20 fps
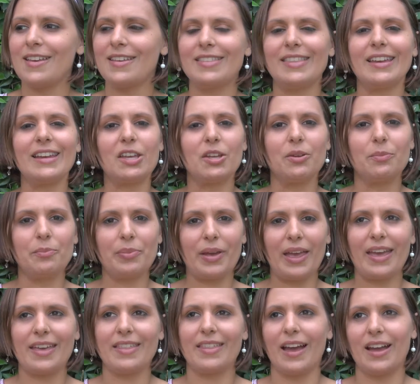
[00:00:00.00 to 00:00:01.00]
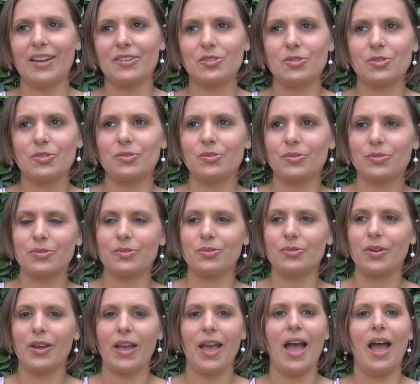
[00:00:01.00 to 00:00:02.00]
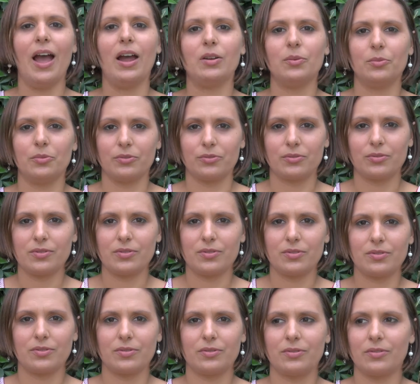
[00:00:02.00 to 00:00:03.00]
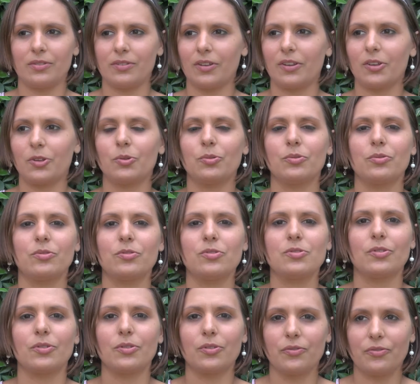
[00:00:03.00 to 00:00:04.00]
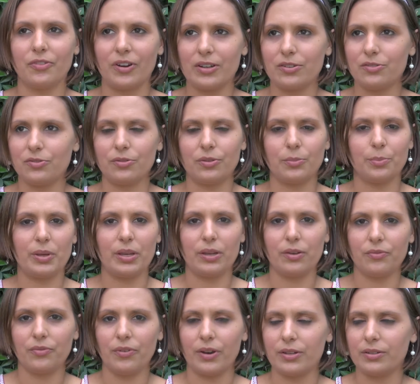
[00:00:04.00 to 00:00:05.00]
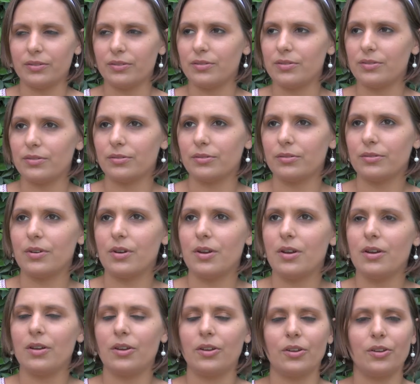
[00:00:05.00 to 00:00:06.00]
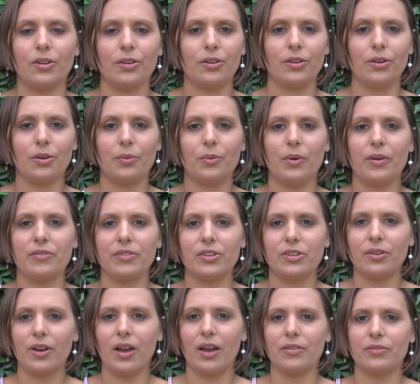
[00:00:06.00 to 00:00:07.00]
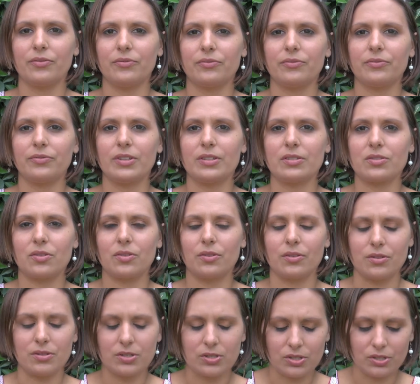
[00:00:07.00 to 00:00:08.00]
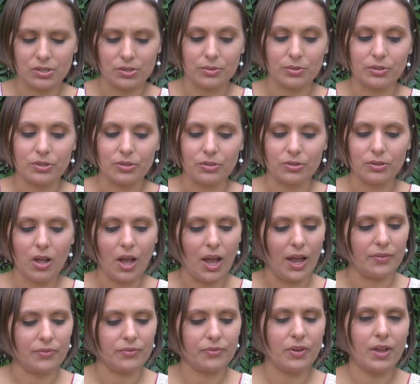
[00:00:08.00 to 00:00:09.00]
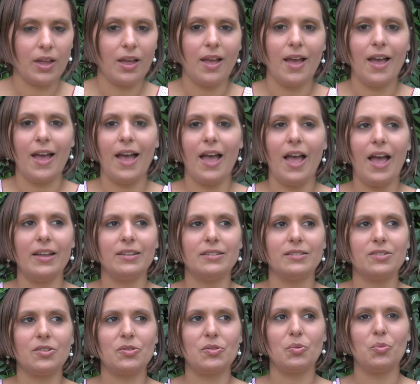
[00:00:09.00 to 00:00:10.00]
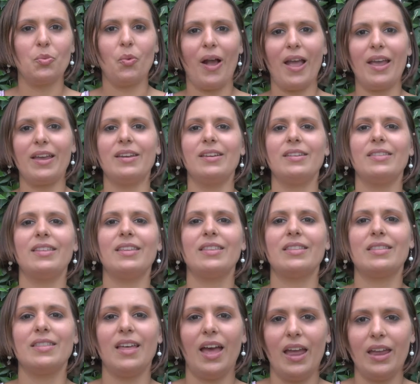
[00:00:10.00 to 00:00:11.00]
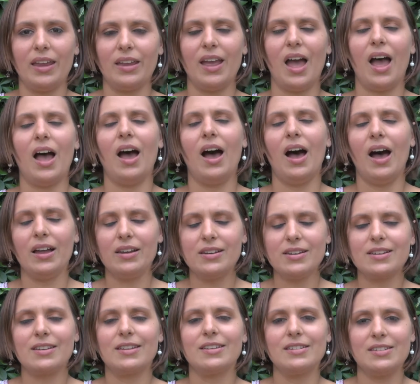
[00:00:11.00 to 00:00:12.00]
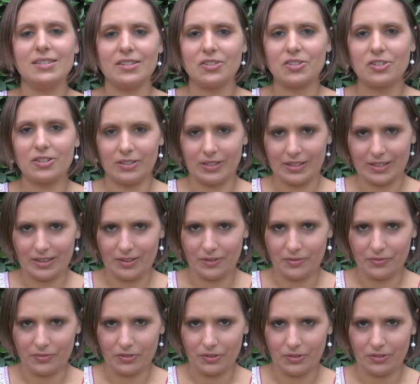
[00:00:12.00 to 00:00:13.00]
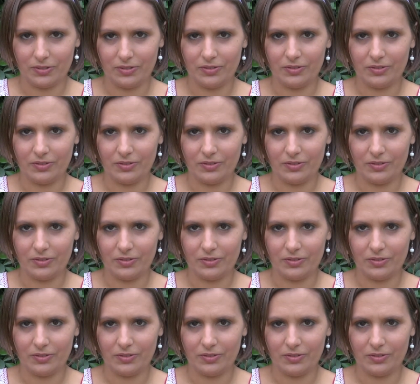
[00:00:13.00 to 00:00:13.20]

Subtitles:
Then compare that to animals, like your dog friend or your pig friend, or you know, whoever you have that's close to you in your life, and the way that they unconditionally love you,